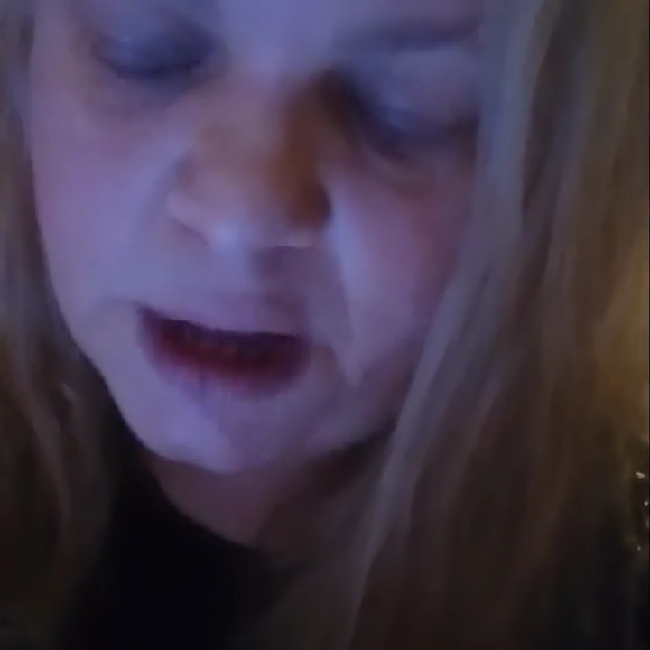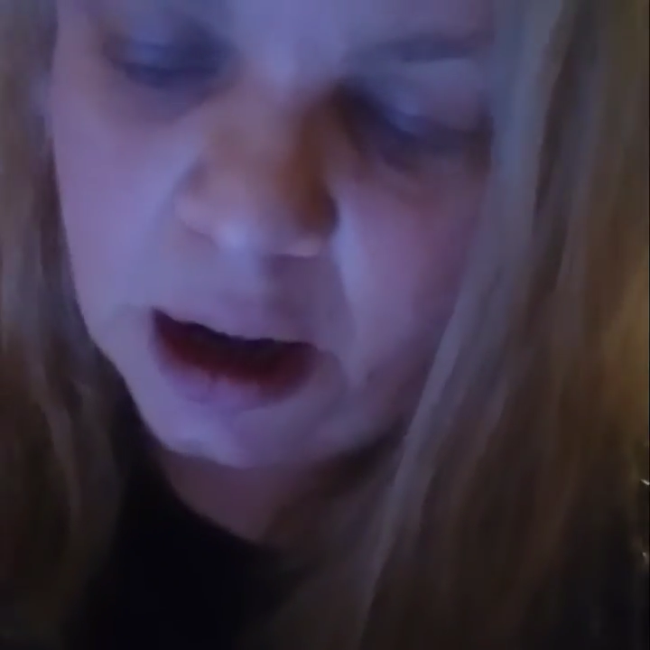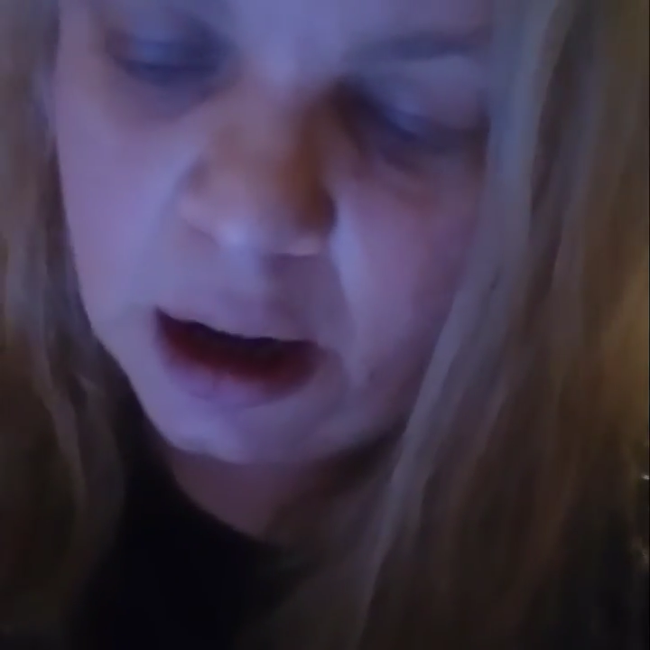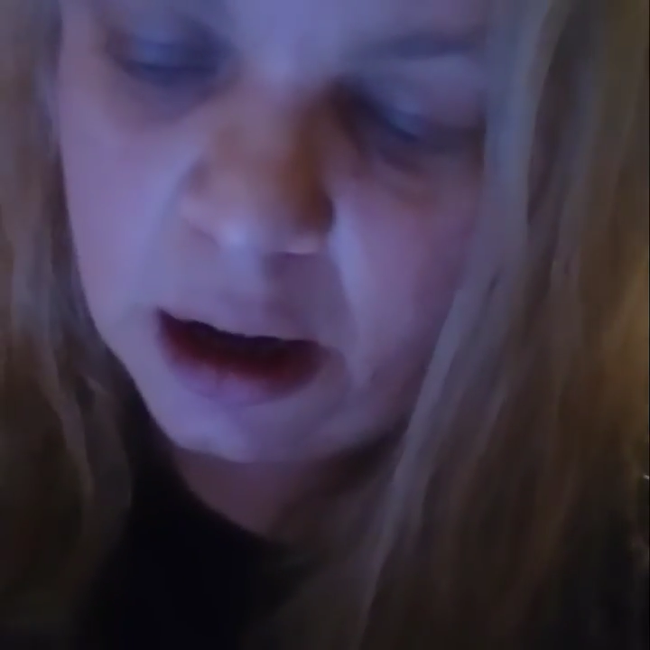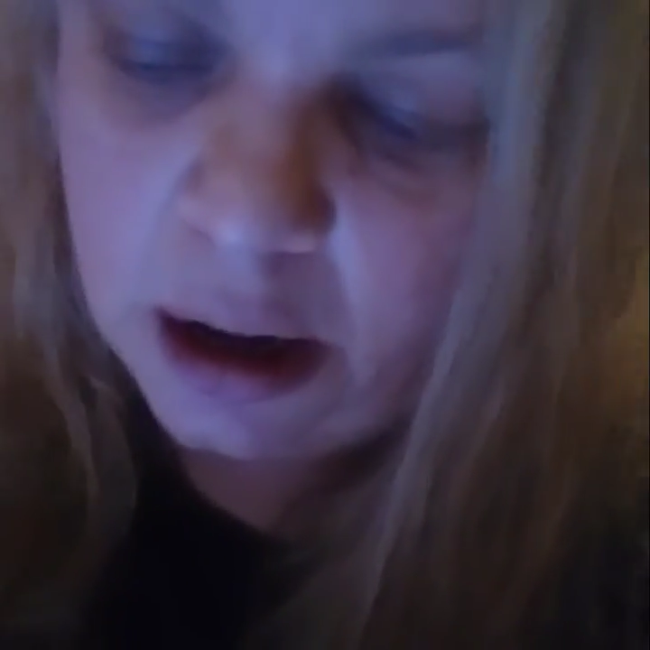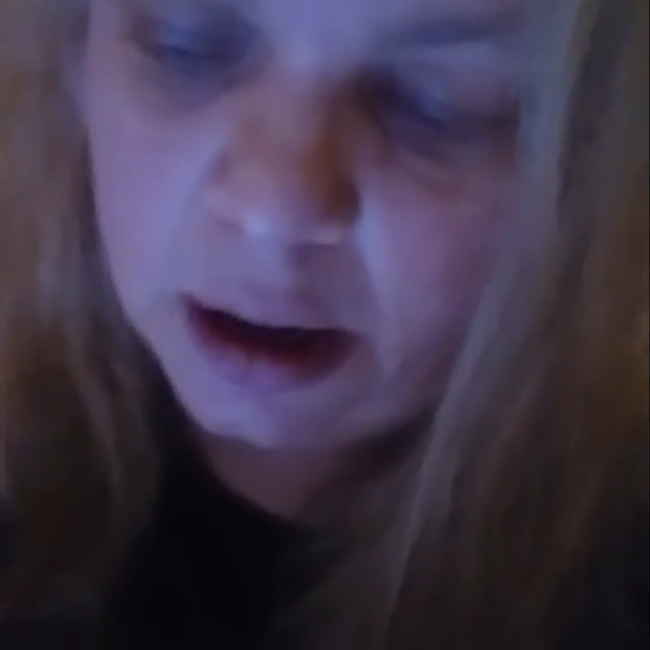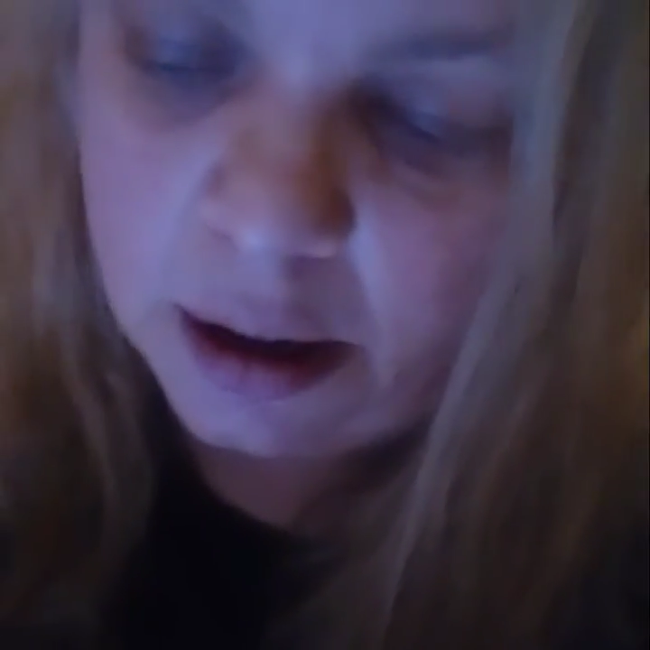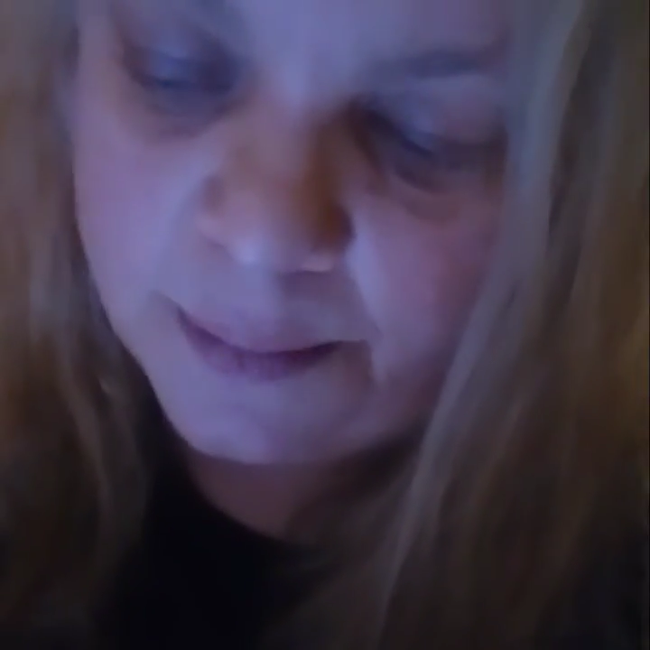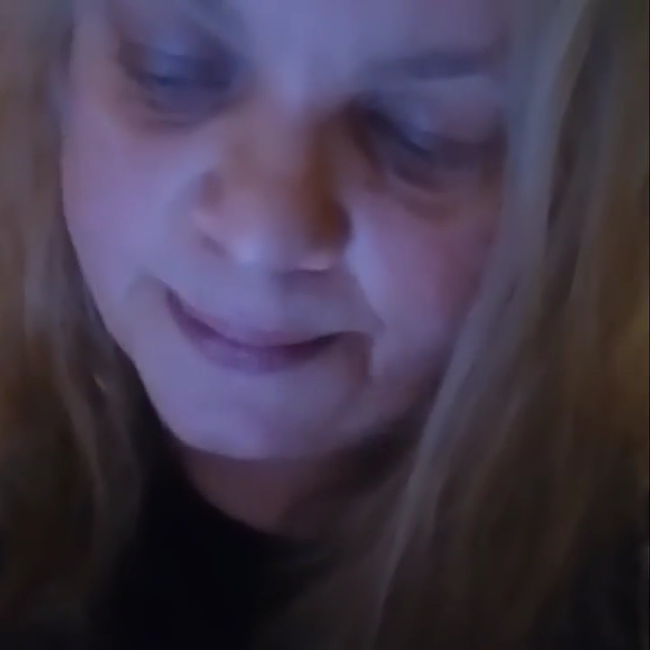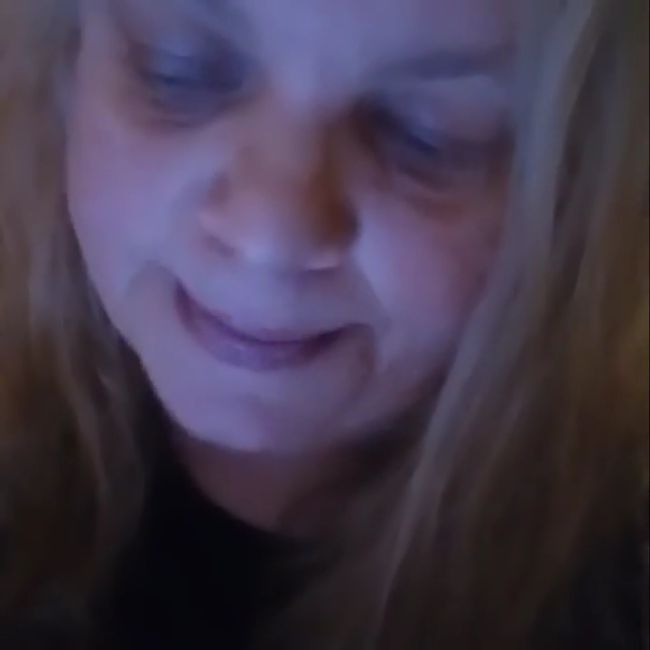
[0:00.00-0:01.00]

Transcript: um,